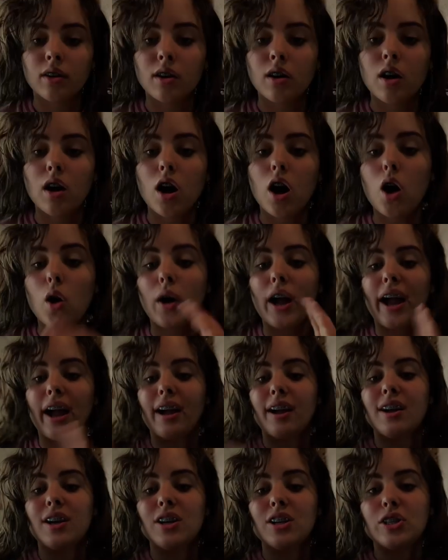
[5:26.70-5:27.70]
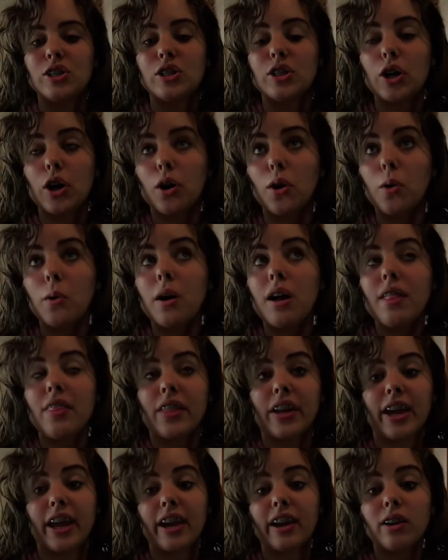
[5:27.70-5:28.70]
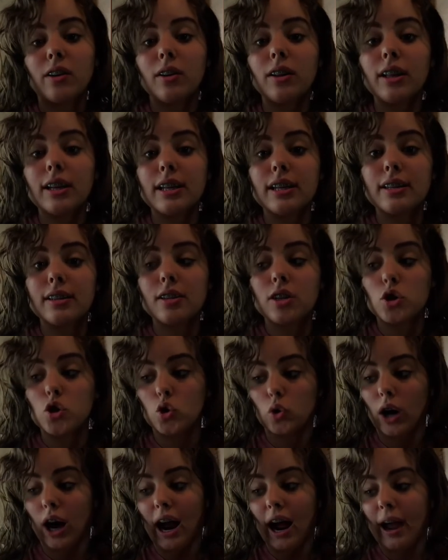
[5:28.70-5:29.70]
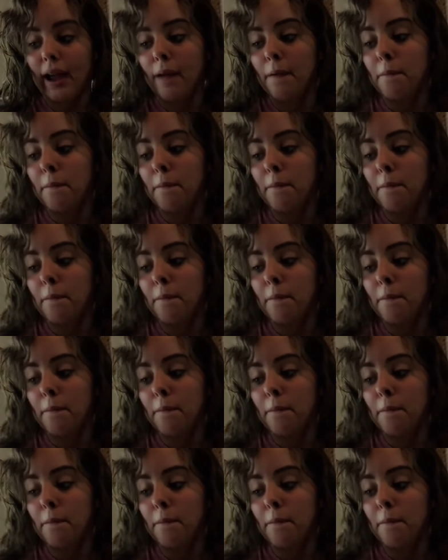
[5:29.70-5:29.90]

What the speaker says: Okay, so the candle is dry.